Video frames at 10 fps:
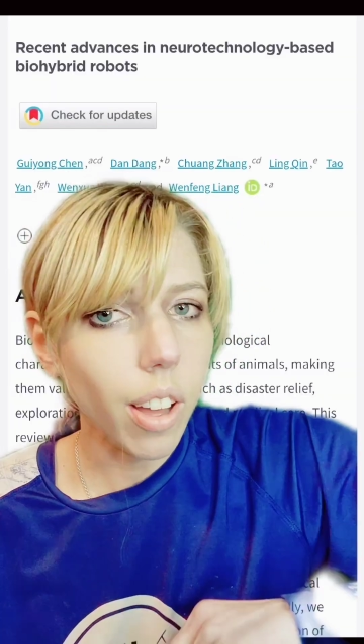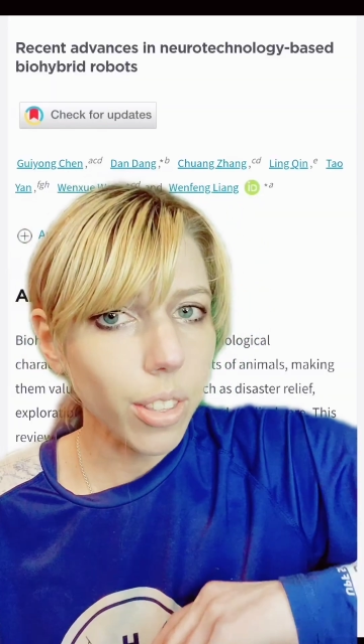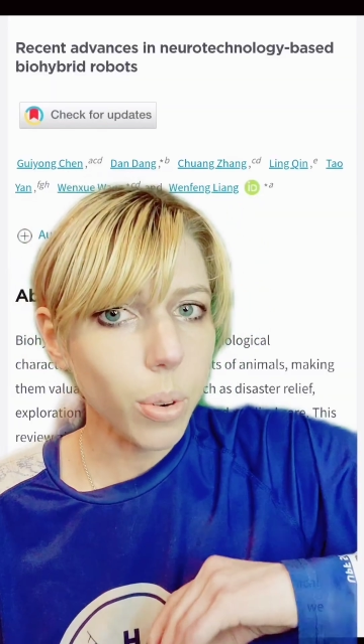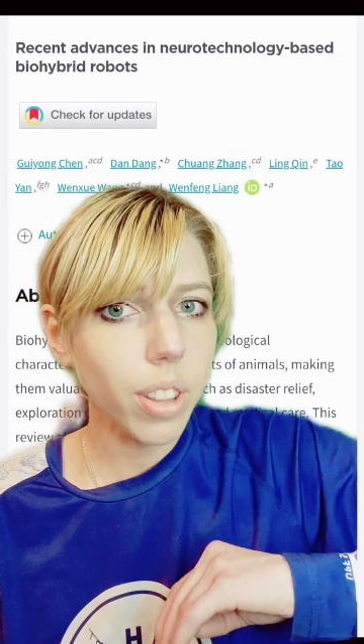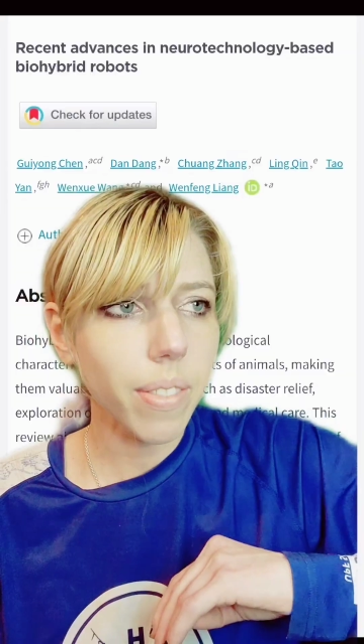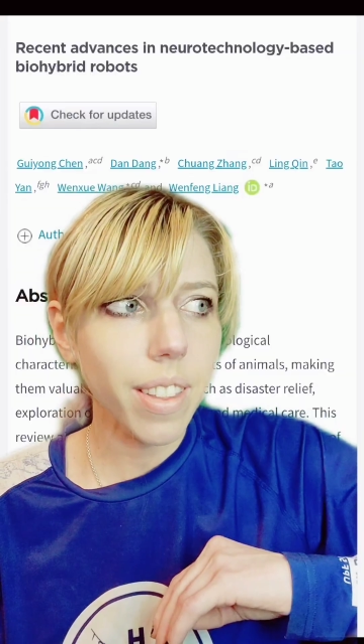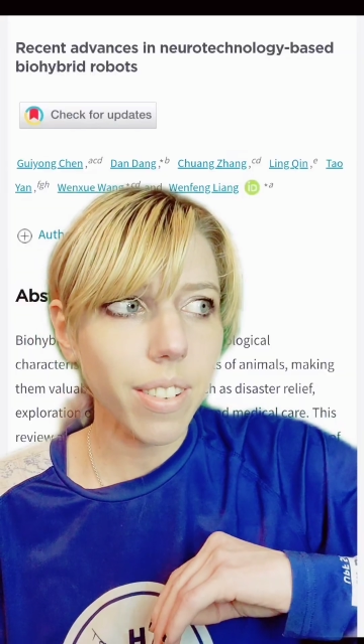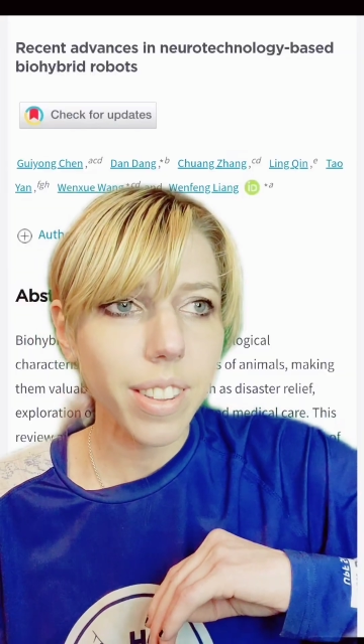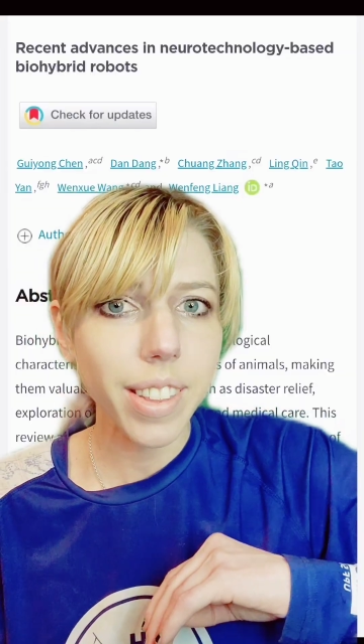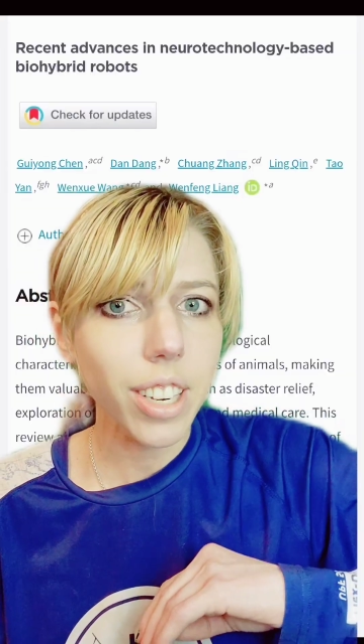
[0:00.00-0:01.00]
All sorts of
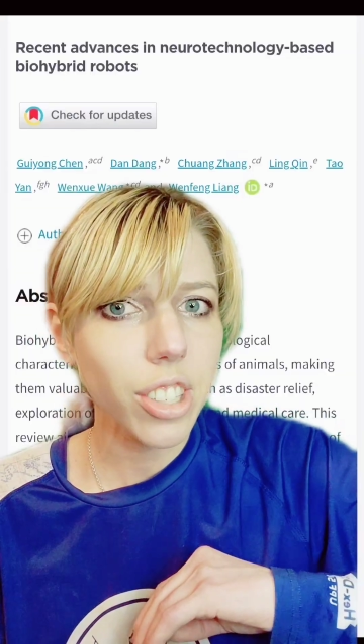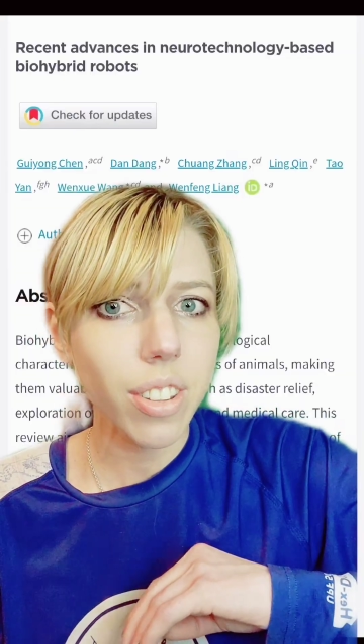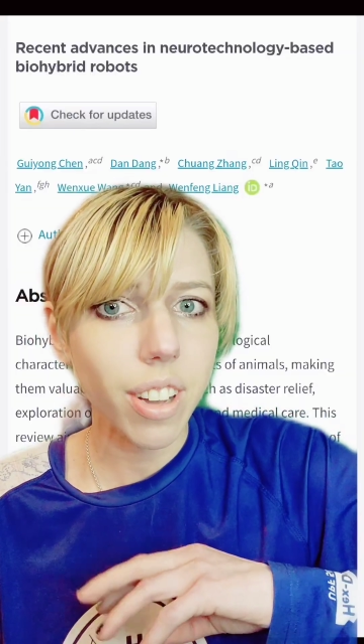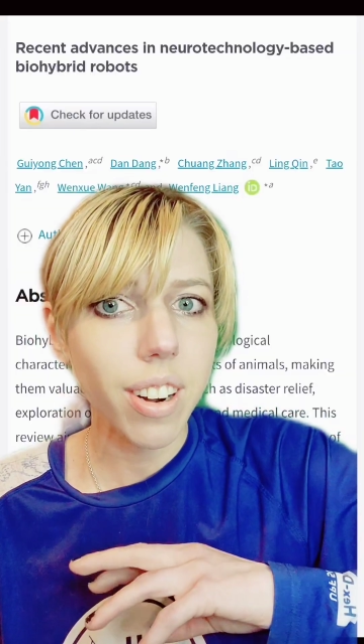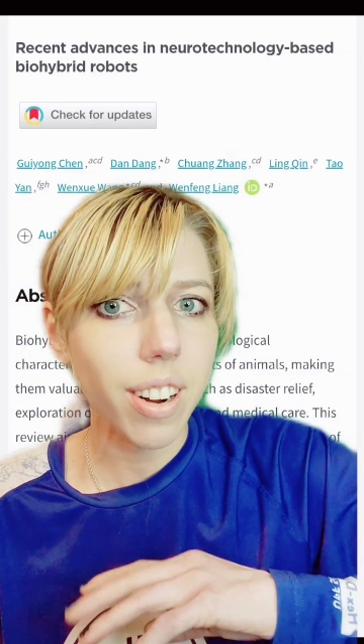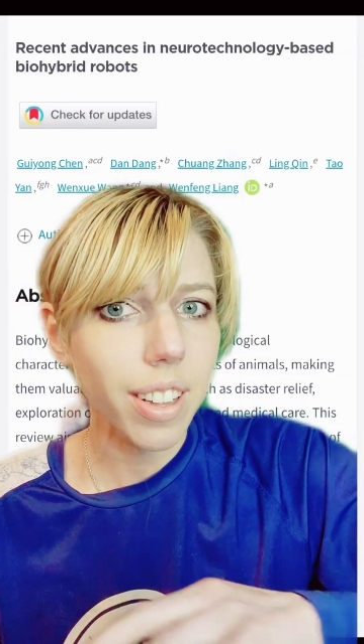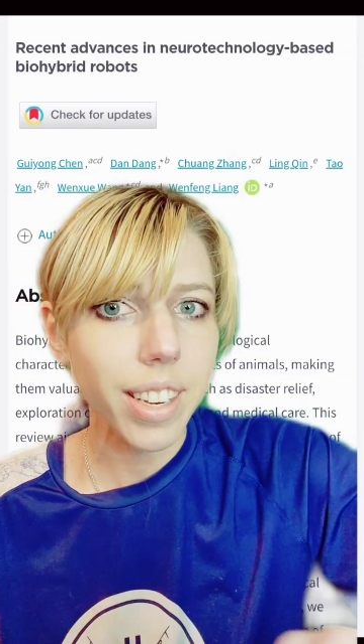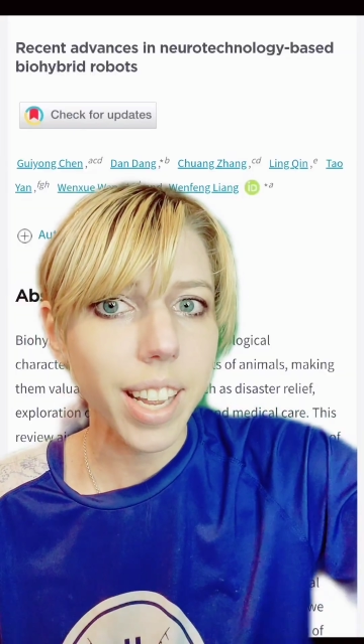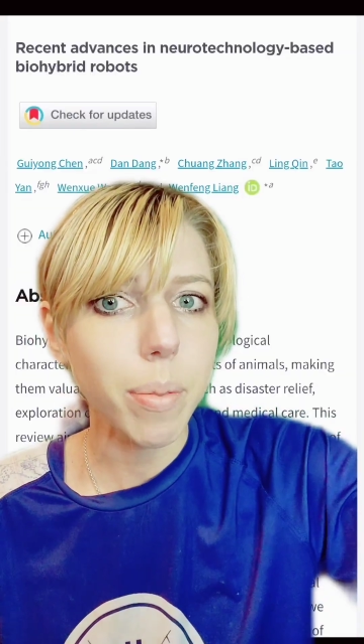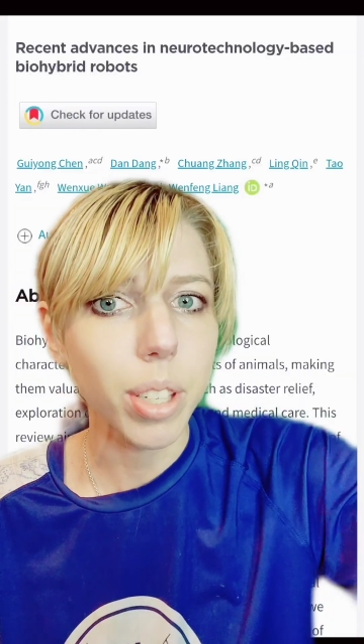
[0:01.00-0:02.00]
other sensations are on the